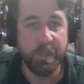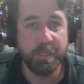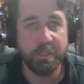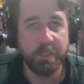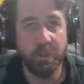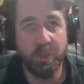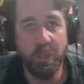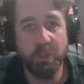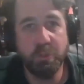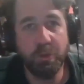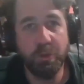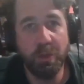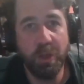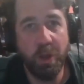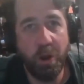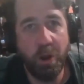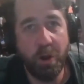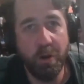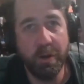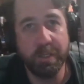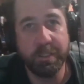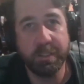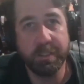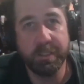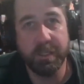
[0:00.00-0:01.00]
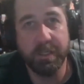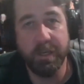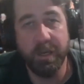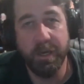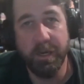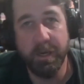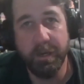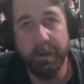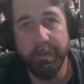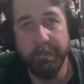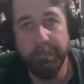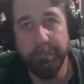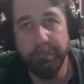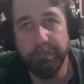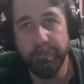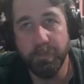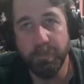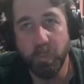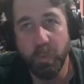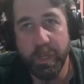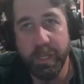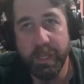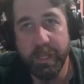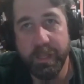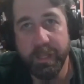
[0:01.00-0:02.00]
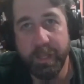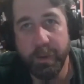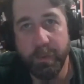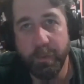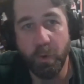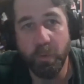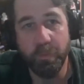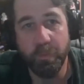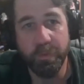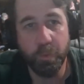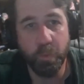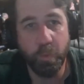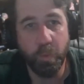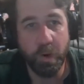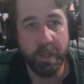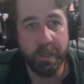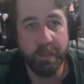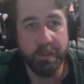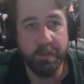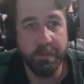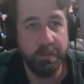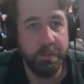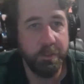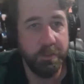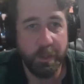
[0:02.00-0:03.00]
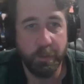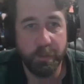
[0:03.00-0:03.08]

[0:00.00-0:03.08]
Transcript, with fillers: So those were the hardest um, when they were only one,